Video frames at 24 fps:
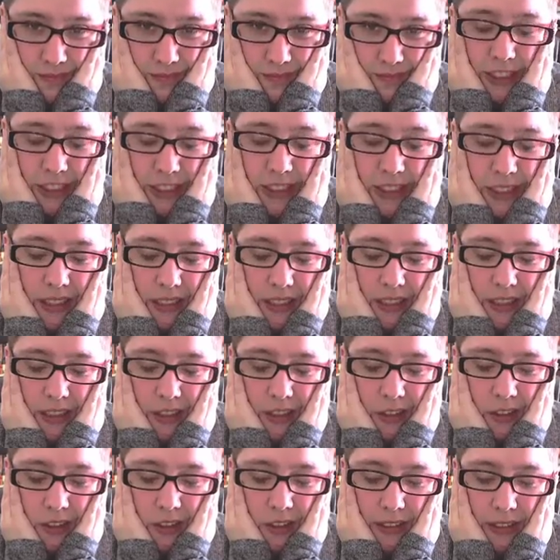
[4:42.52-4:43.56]
It's such a
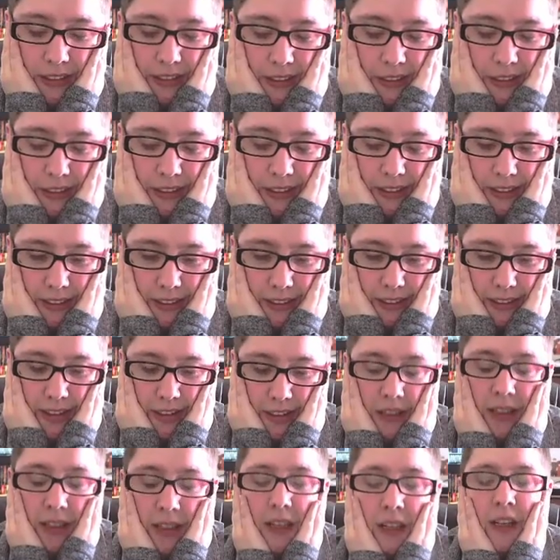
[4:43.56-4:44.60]
good series.
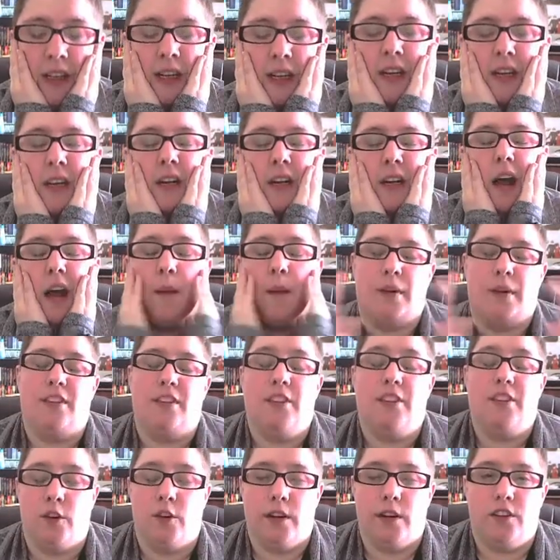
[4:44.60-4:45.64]
I mean,
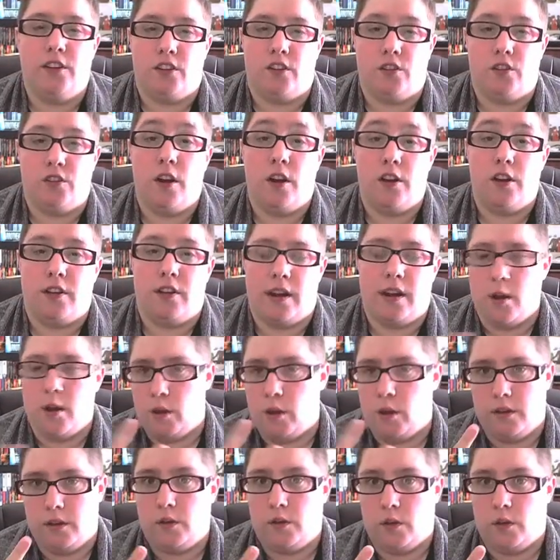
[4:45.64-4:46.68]
series. As far as I know,
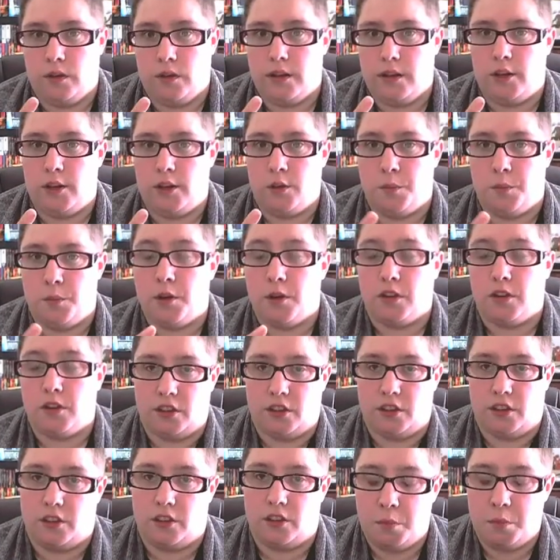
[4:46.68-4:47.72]
there's only 2 books.
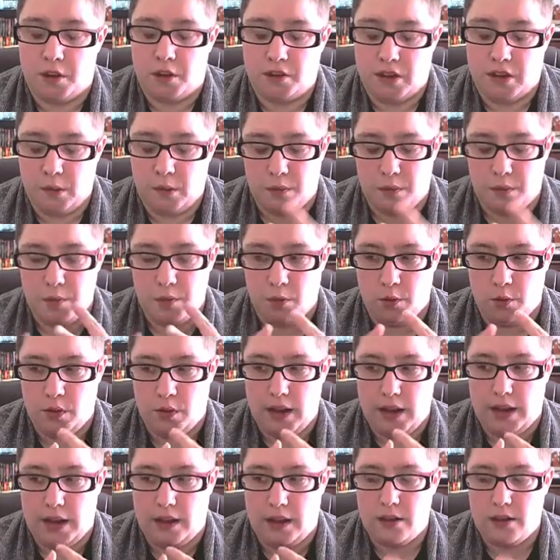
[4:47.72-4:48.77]
It's Book of Night with Moon
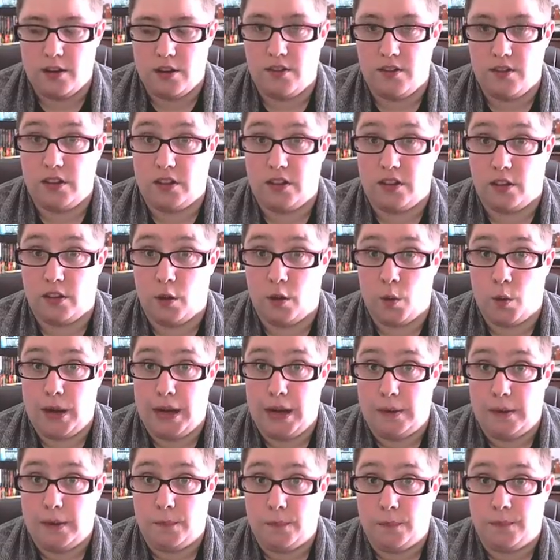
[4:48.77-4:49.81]
and To Visit the
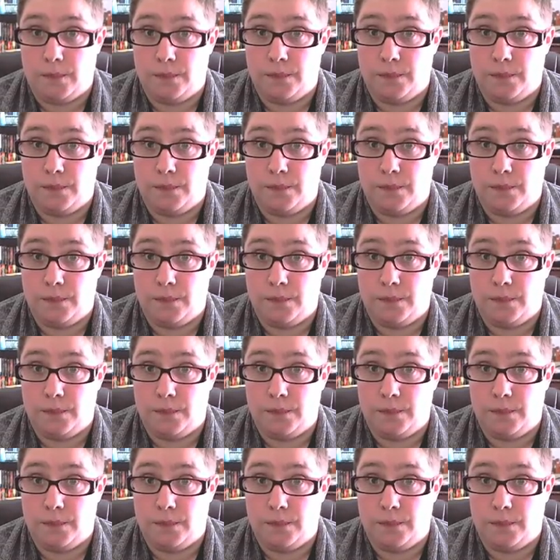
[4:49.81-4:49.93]
Queen.